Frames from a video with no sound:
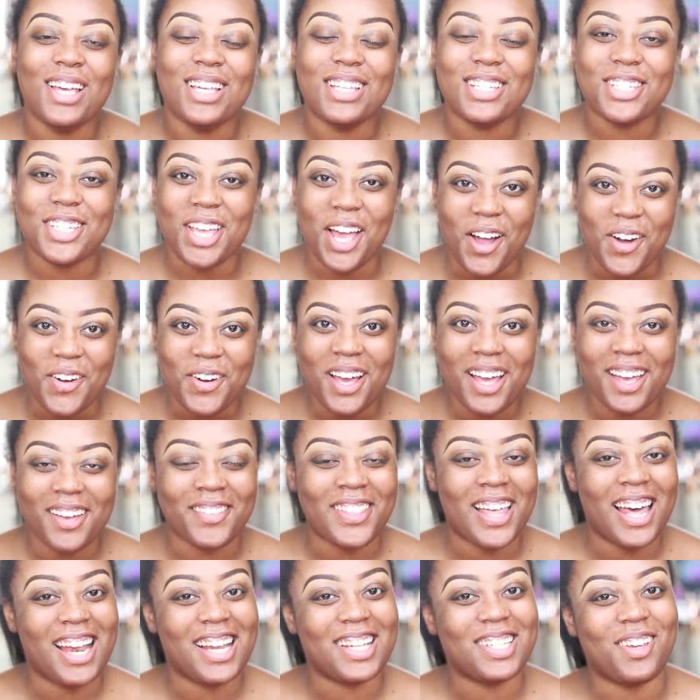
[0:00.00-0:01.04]
So if
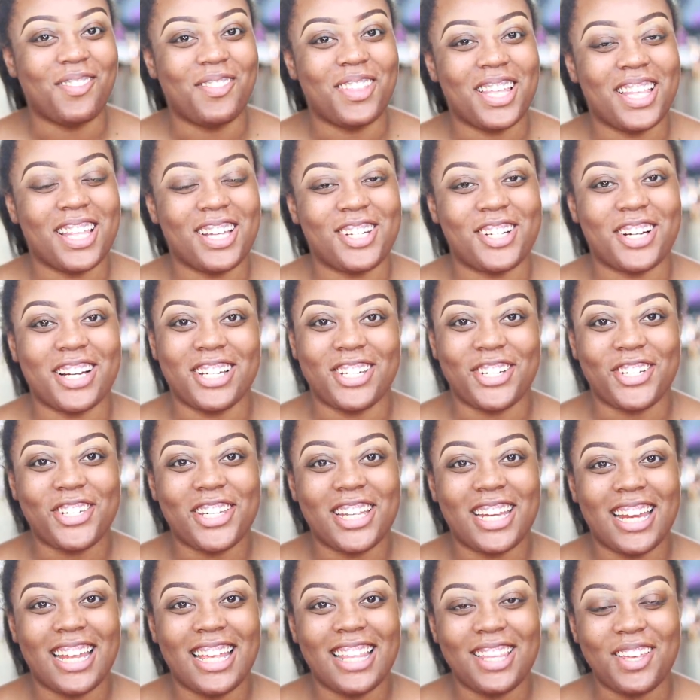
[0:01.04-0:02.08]
that is something that you're
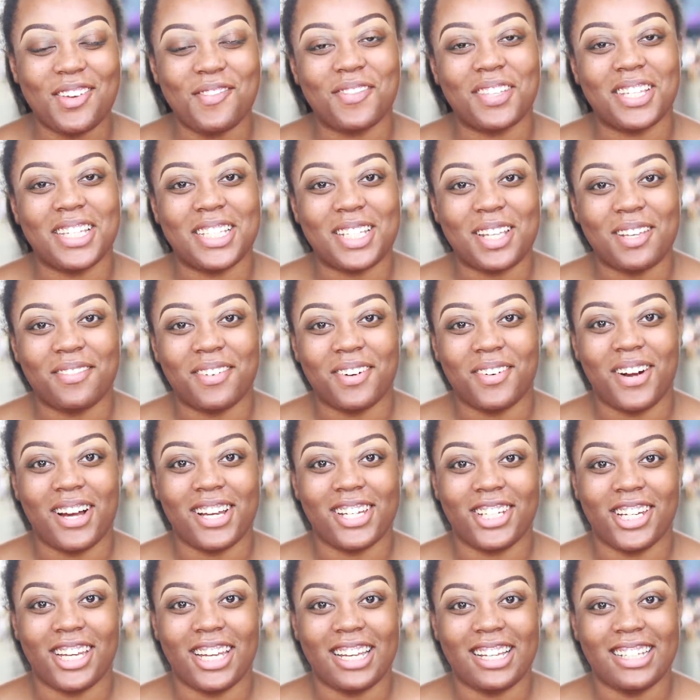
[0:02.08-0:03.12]
interested in, then please keep on
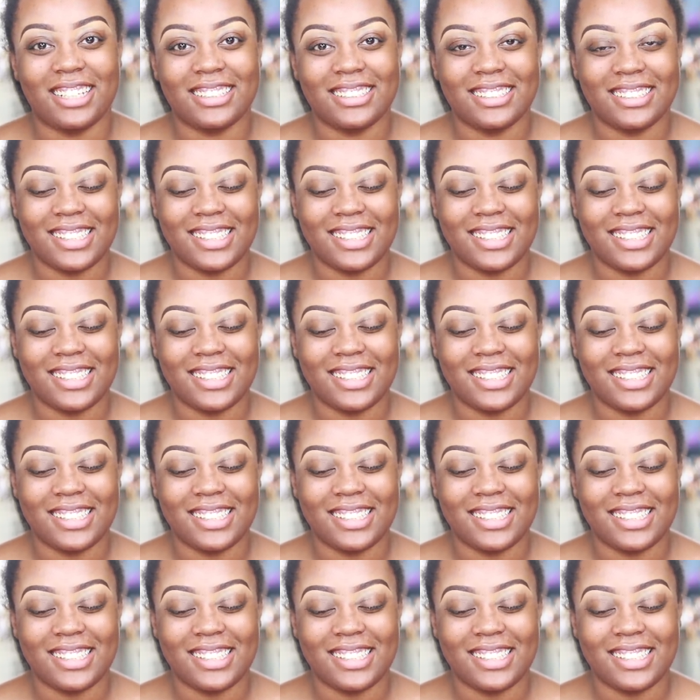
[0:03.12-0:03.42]
watching.